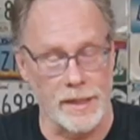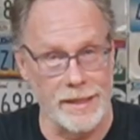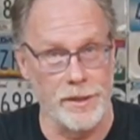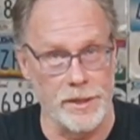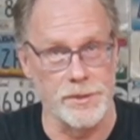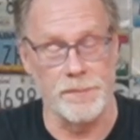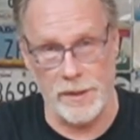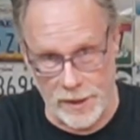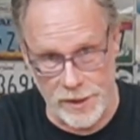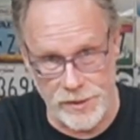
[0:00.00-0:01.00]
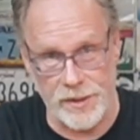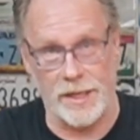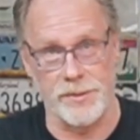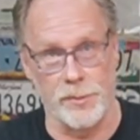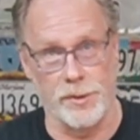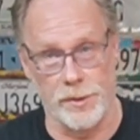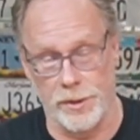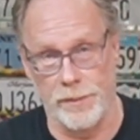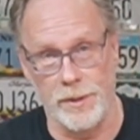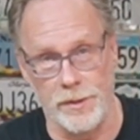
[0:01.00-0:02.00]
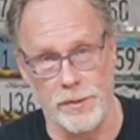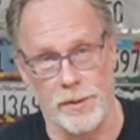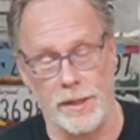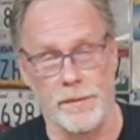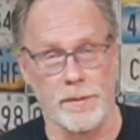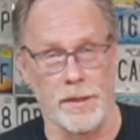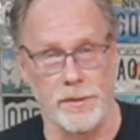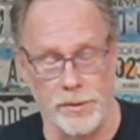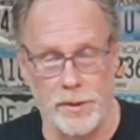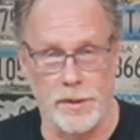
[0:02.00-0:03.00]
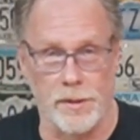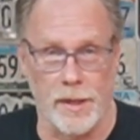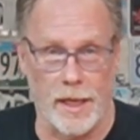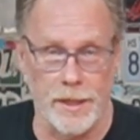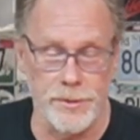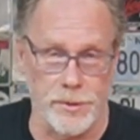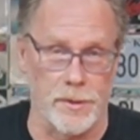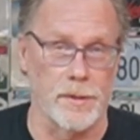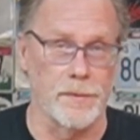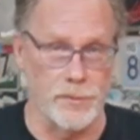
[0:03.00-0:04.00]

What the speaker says: it is, because that's what you're going to be doing in your garage or